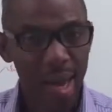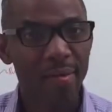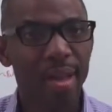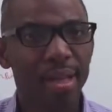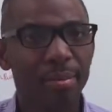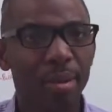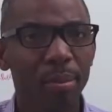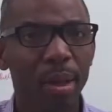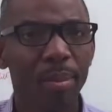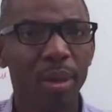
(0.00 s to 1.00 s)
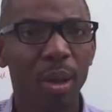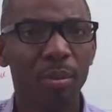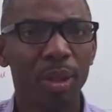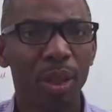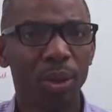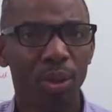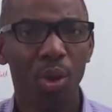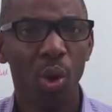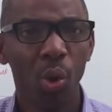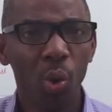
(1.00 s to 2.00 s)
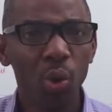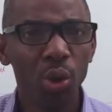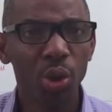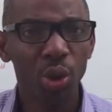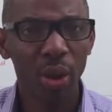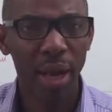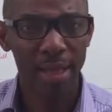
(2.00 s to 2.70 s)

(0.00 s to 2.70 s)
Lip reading: If there's a problem in communication, who do you